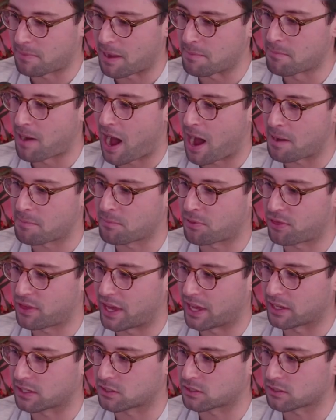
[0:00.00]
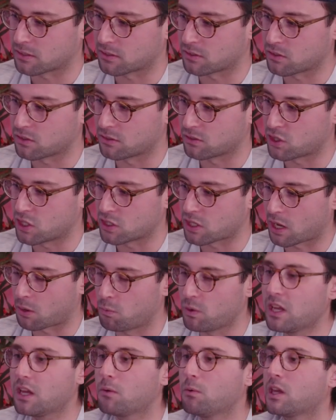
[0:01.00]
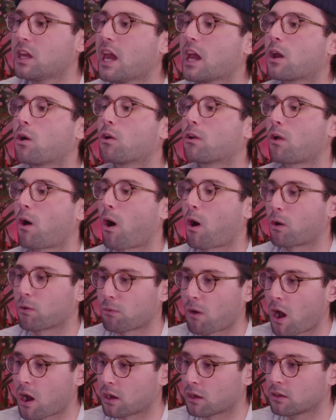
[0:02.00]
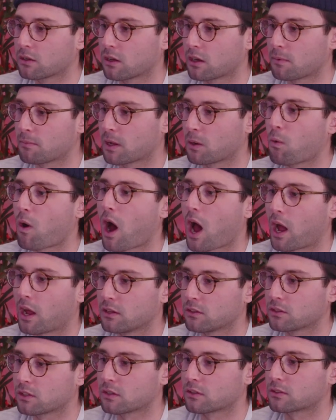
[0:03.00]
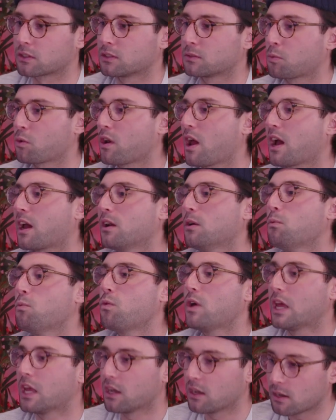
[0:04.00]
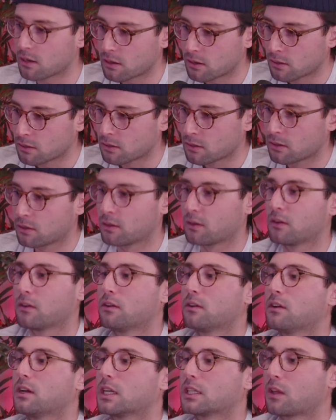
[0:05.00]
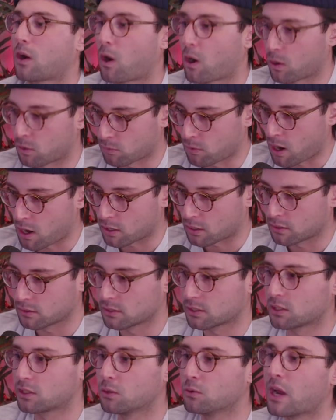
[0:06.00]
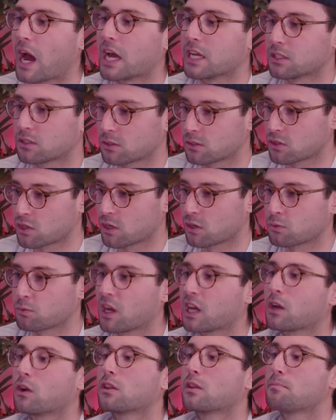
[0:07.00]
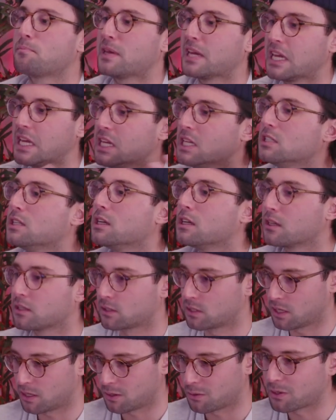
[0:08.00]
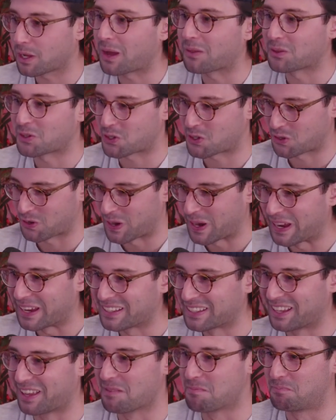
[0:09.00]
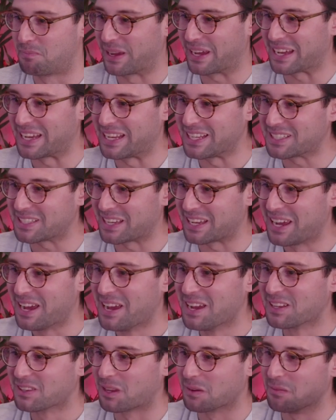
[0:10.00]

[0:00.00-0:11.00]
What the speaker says: my mom thinks, she's like, we can't go to the Hard Rock. And I'm like, why? She goes, because we're not going to win at the Hard Rock. It's too nice. She goes, we got to go to the Big Easy casino down the street. Big Easy.